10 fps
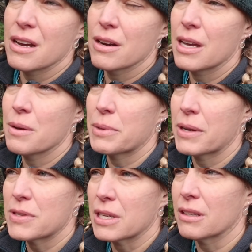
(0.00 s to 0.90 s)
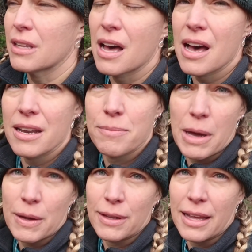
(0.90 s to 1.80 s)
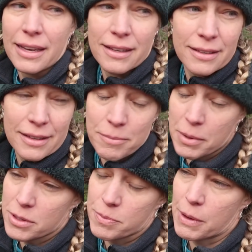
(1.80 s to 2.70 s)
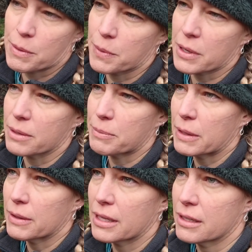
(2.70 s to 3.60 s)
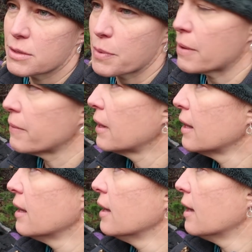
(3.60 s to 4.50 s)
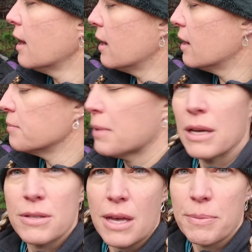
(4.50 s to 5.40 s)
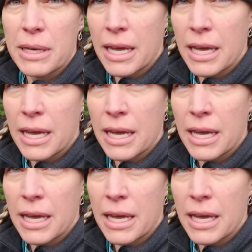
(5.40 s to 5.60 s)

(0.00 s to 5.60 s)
area, but I've seen a lot of mountain lion, and bear spray will work on mountain lion as well. Um, I also have my